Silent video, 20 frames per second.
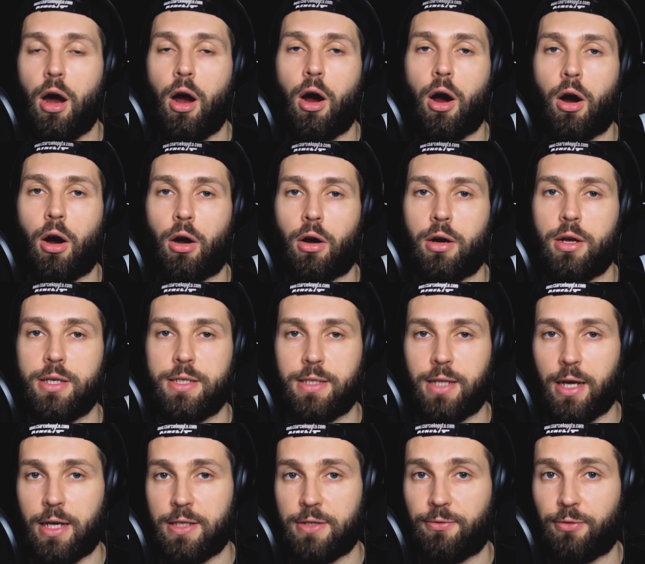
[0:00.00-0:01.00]
R
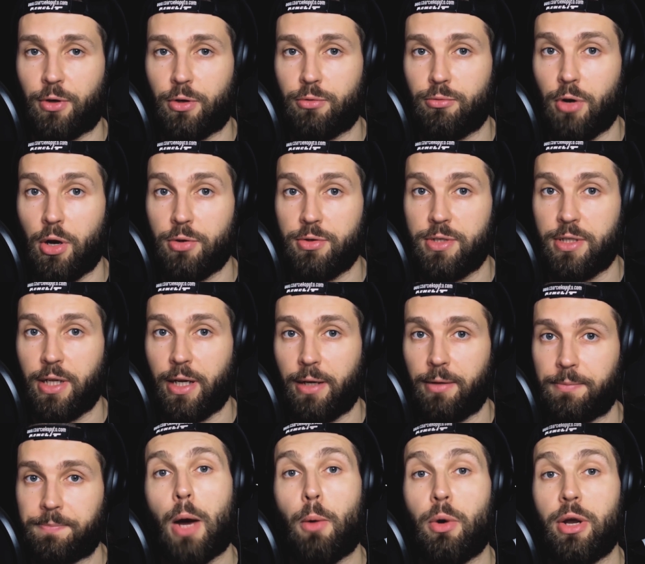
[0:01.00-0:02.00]
stands for roasting.
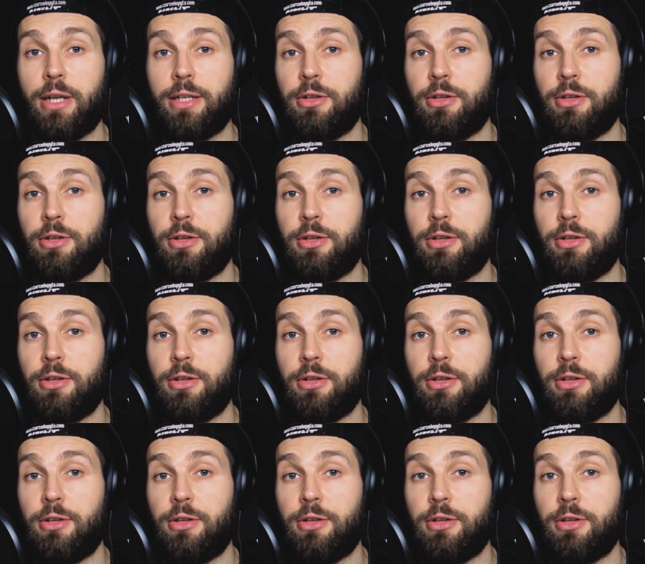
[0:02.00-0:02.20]
I wanted